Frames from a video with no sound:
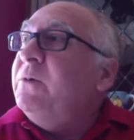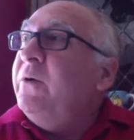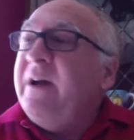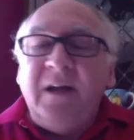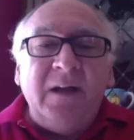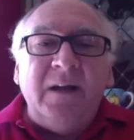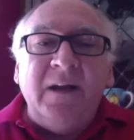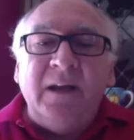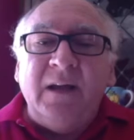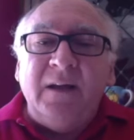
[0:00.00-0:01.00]
ahead
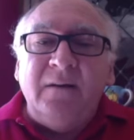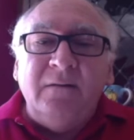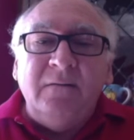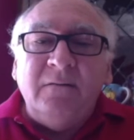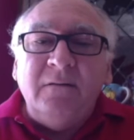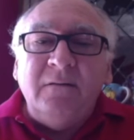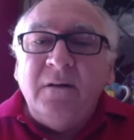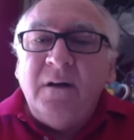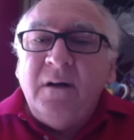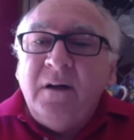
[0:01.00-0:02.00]
and,
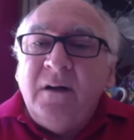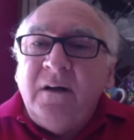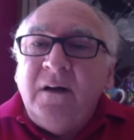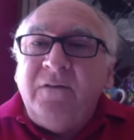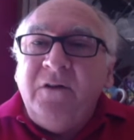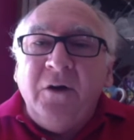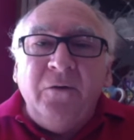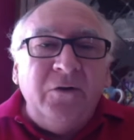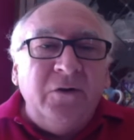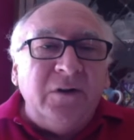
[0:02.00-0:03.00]
if you
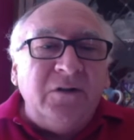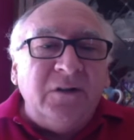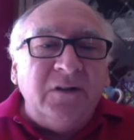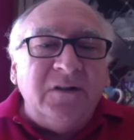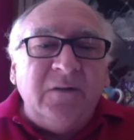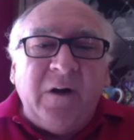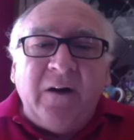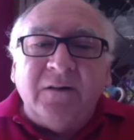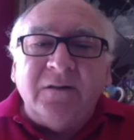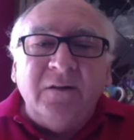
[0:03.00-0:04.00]
don't do it, you can see how
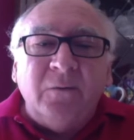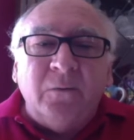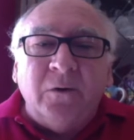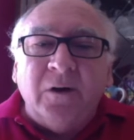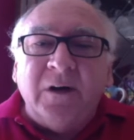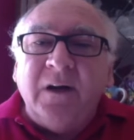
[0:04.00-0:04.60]
it's going to work.